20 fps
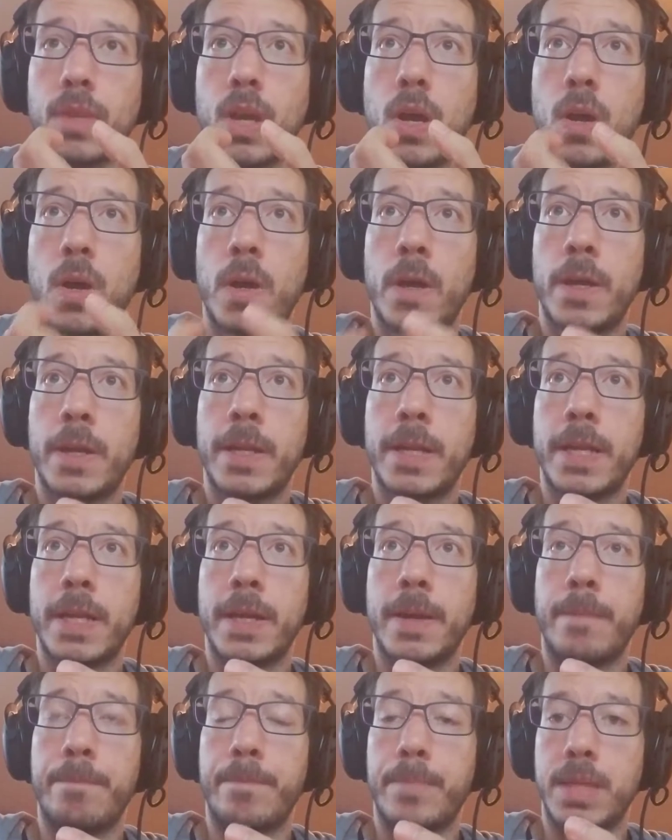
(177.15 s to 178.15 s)
on
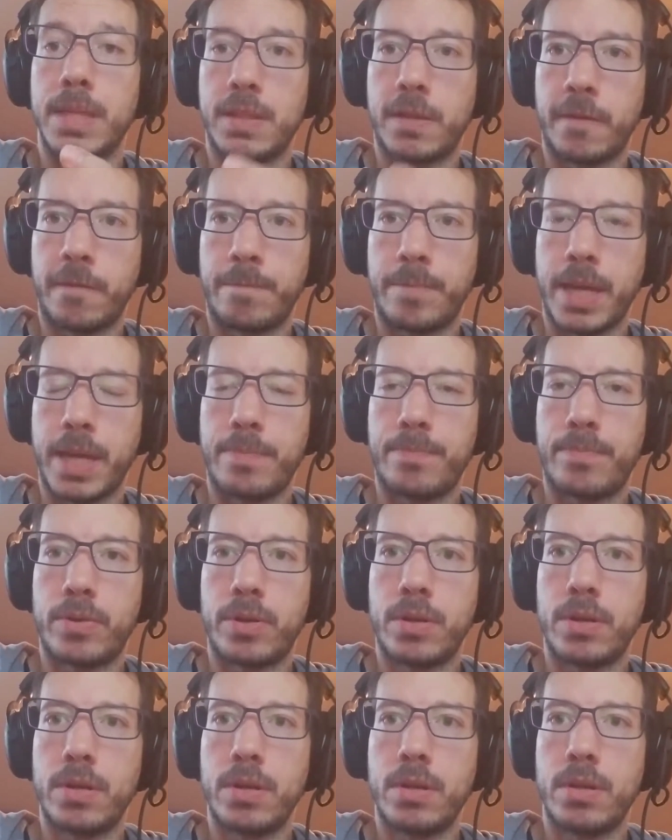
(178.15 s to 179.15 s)
a piece of
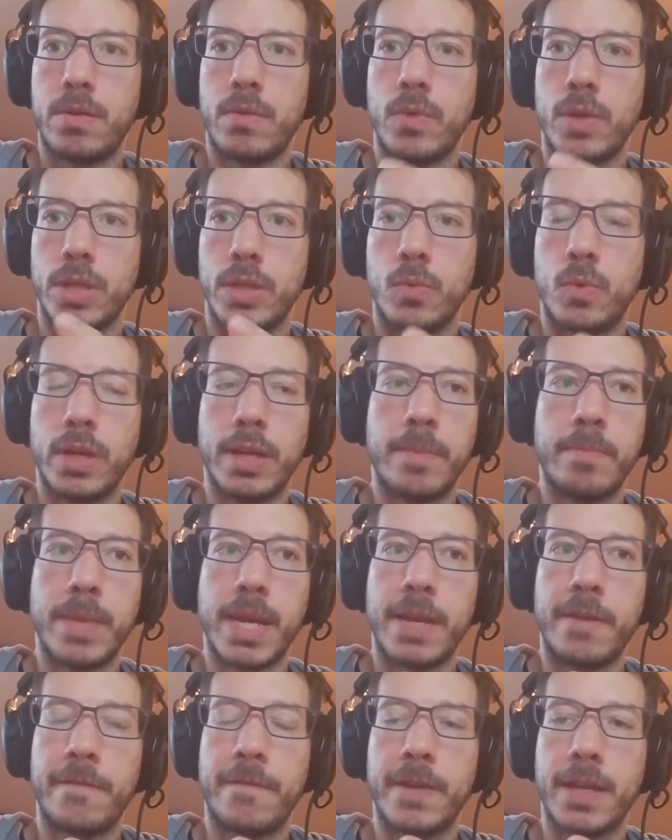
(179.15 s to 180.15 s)
paper, what you want to
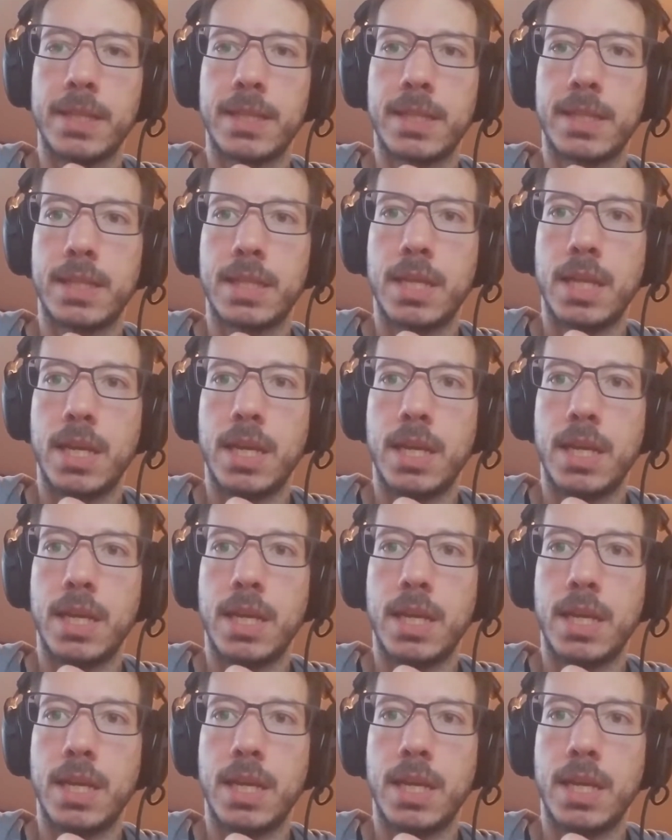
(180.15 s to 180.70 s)
manifest,